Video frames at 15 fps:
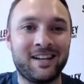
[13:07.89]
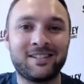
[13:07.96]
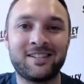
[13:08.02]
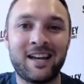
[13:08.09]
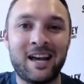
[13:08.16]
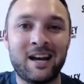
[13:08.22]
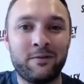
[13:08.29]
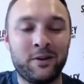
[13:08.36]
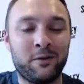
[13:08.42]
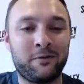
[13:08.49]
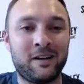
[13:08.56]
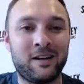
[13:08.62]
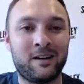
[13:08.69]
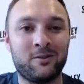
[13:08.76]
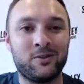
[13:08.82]
So how have you
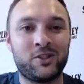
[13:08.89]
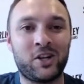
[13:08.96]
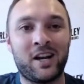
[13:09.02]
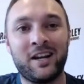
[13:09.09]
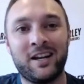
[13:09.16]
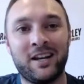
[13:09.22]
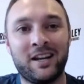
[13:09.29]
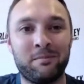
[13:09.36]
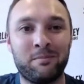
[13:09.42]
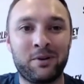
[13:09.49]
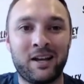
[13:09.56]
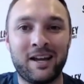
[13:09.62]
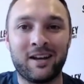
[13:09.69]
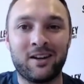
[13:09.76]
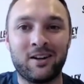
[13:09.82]
found training and
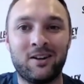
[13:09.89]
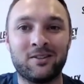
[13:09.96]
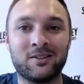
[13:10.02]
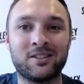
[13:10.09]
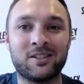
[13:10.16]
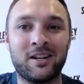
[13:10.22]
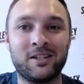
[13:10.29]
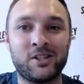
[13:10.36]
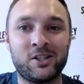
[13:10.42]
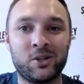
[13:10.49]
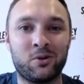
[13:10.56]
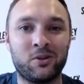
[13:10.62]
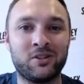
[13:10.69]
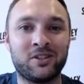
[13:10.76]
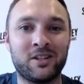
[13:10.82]
playing alongside
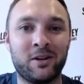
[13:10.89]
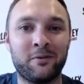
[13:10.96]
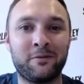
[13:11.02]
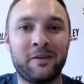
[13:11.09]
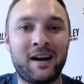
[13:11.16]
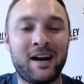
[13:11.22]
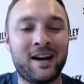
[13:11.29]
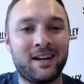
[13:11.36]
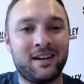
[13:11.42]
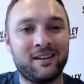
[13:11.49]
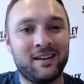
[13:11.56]
Sean so far?